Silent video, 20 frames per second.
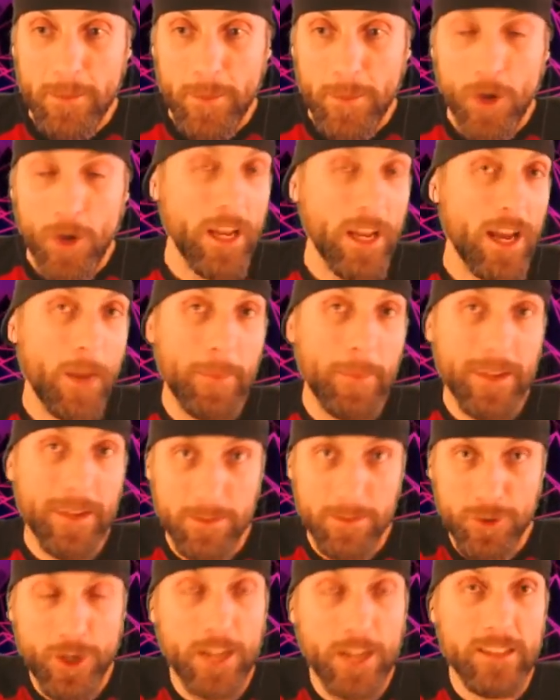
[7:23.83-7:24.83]
Okay, I'm going to
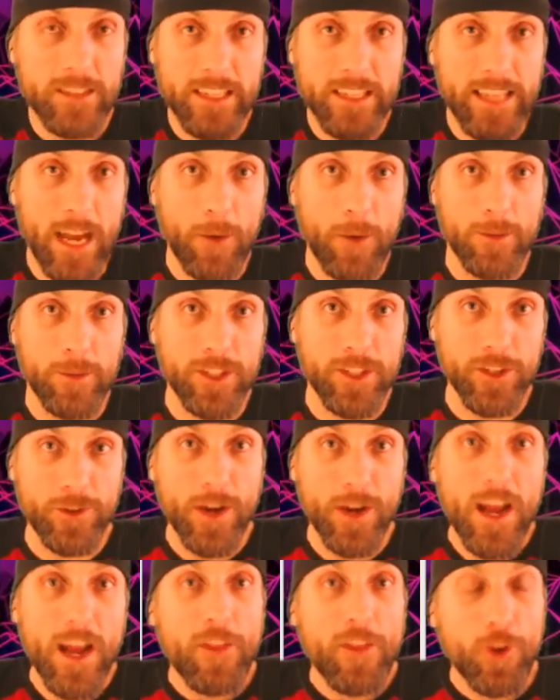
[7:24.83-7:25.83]
translate that one too.
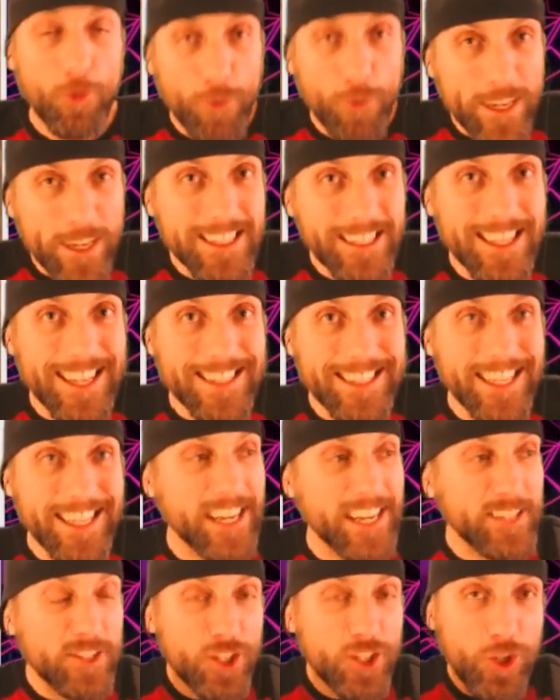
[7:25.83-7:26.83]
The reason they
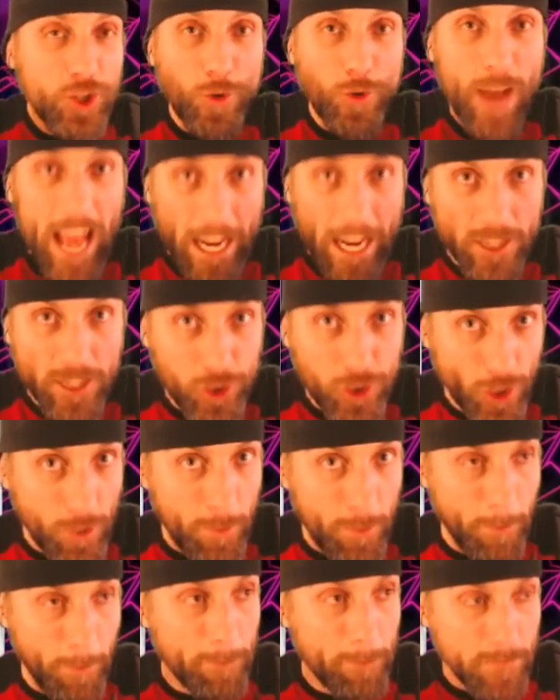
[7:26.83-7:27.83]
take two
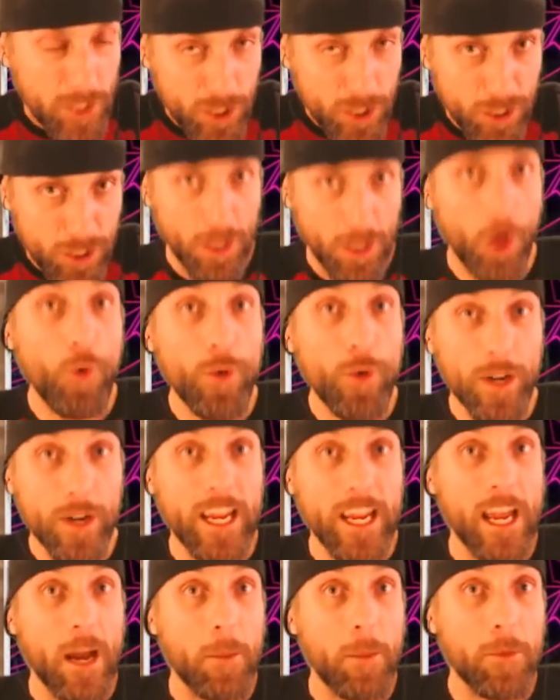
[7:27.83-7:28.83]
extra slower
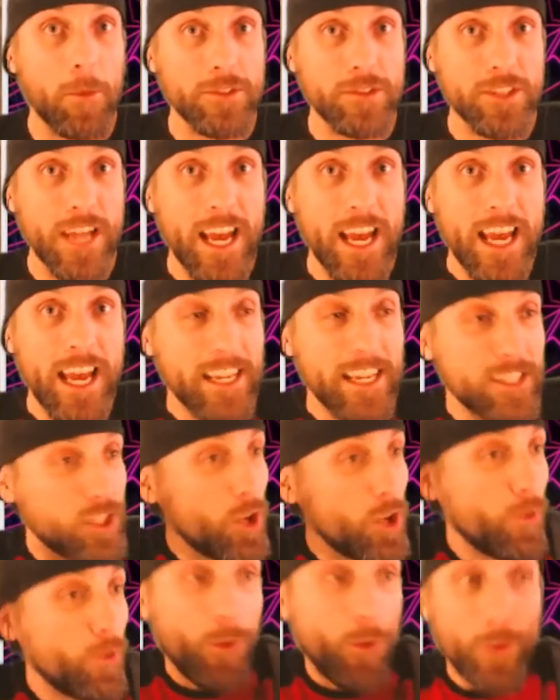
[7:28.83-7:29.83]
camels is
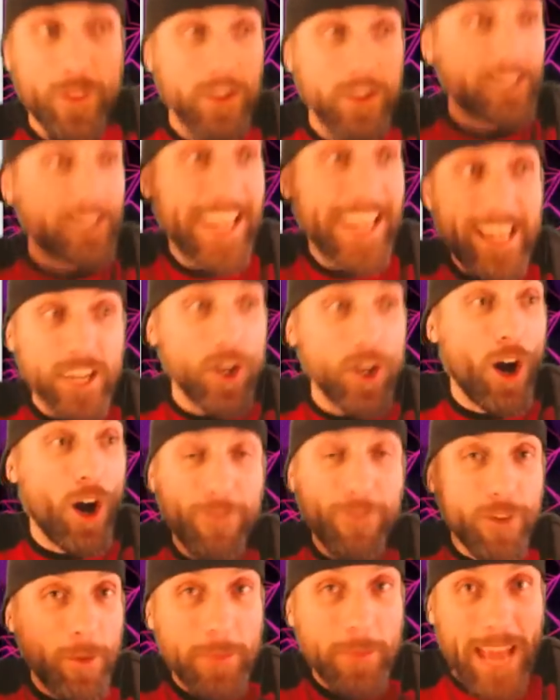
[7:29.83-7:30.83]
so that when they're taken off
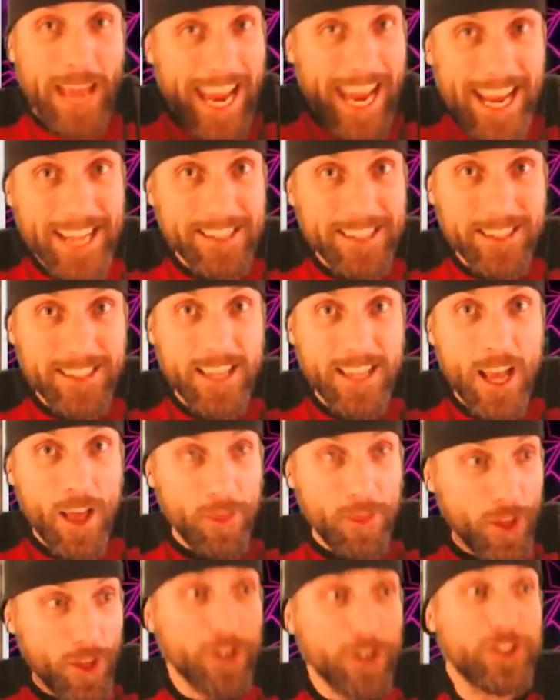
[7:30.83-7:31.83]
from the ants
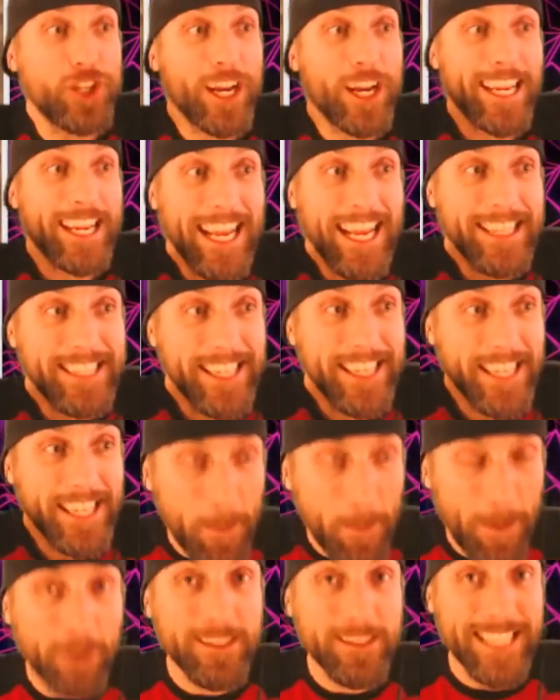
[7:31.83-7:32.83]
that are gigantic and
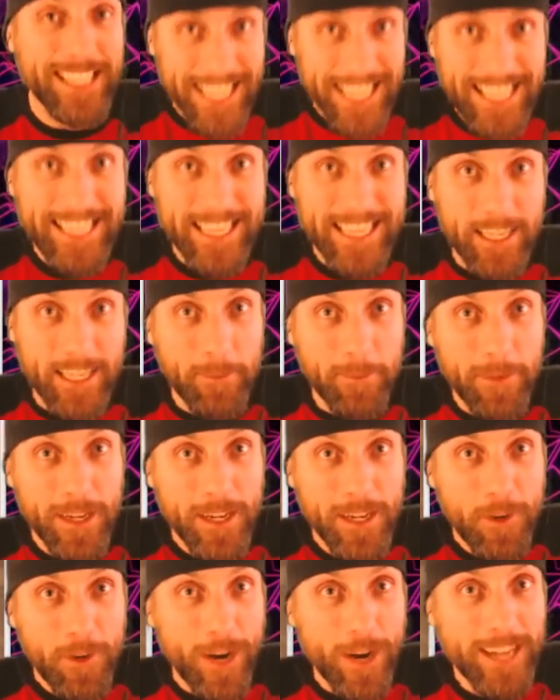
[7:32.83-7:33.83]
about to eat them,
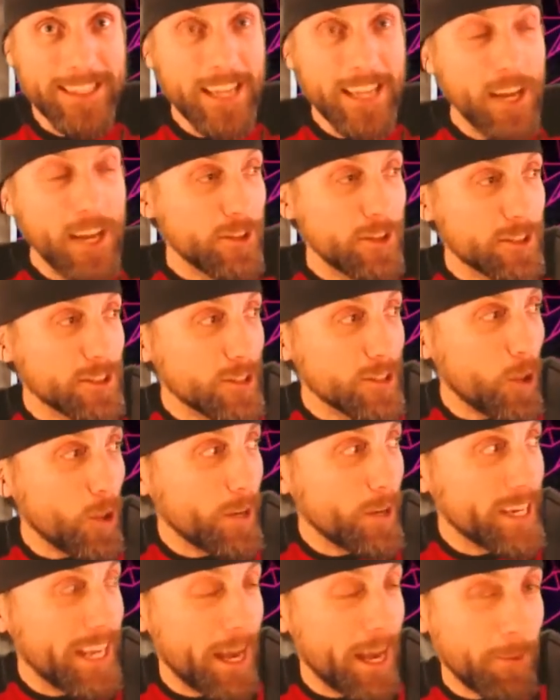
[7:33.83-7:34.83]
right? The slower
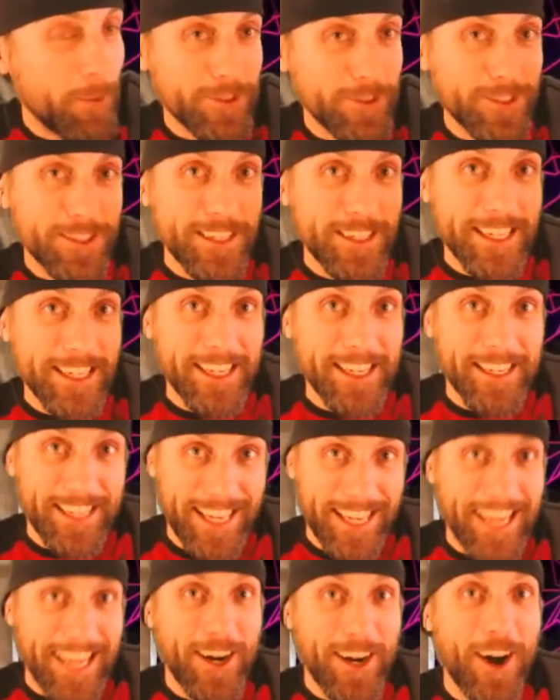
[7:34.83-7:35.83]
camels
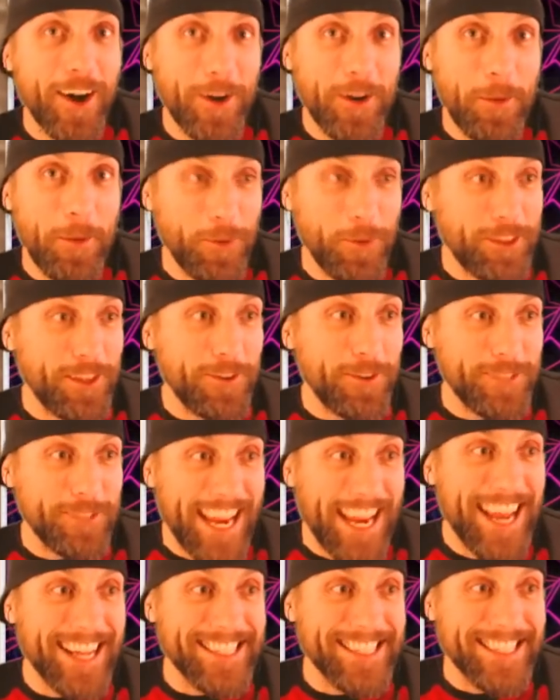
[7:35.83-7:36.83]
get caught up with those
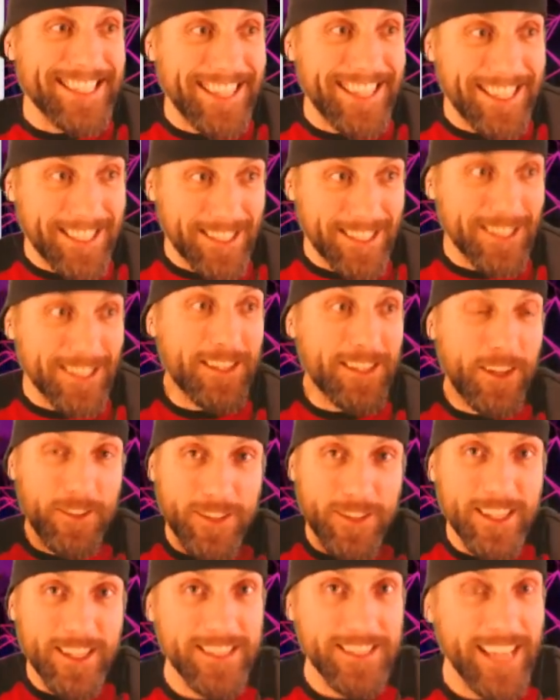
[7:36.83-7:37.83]
ants, and they the,
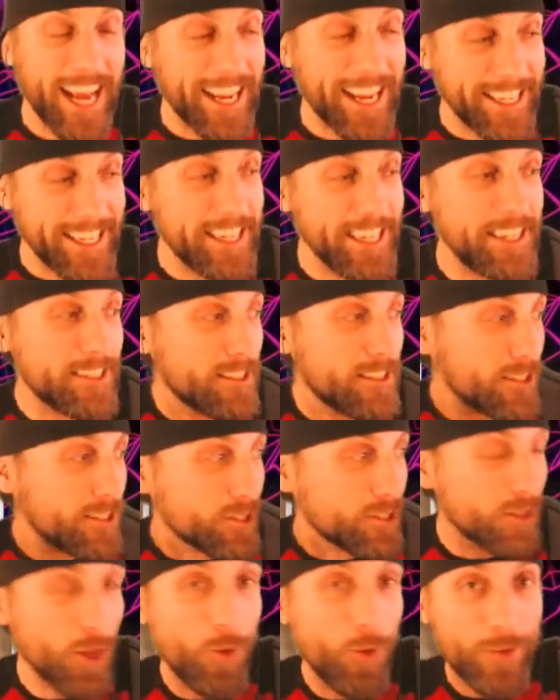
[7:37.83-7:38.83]
the, the idea is to
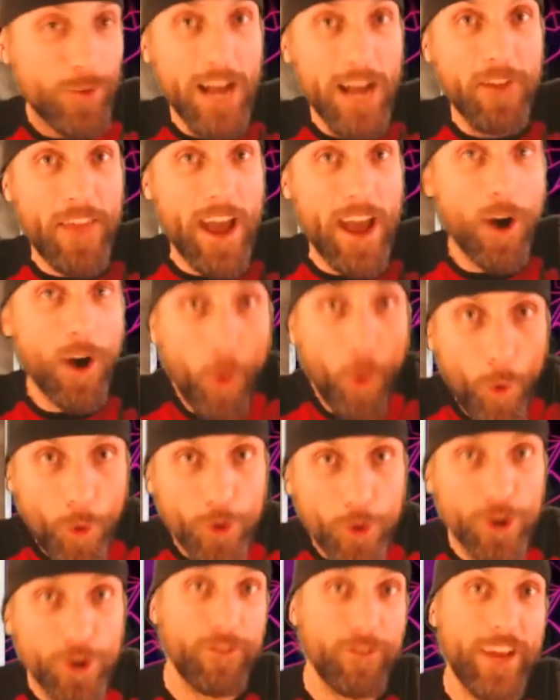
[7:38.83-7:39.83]
slow down that
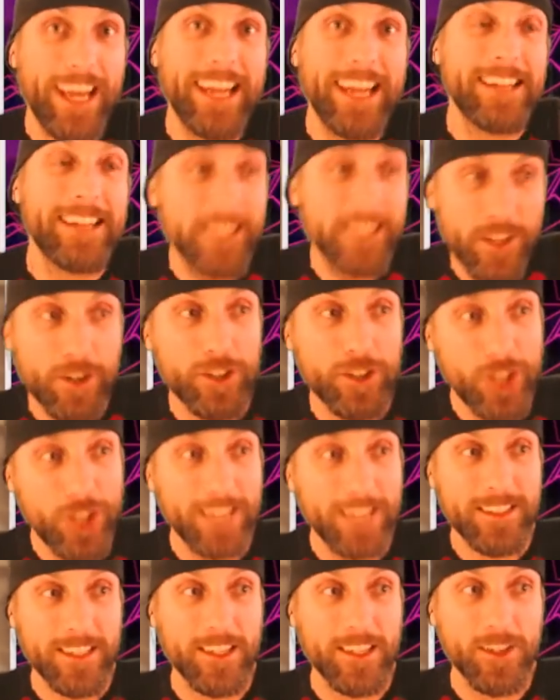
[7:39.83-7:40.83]
horde of ants that are
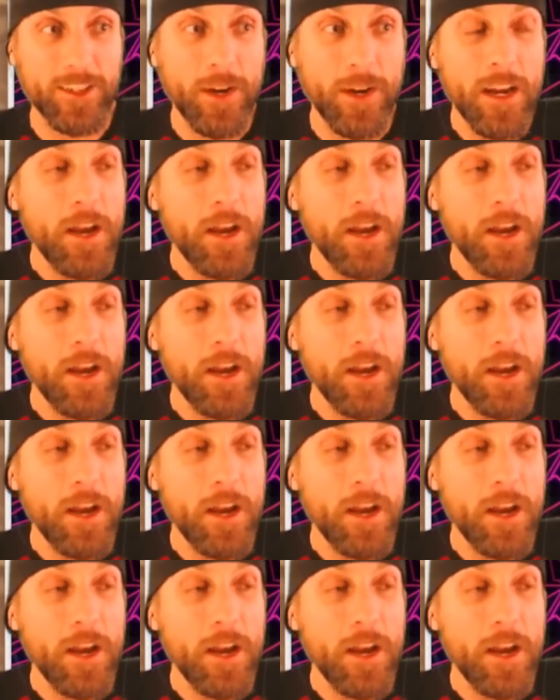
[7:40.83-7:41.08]
chasing you,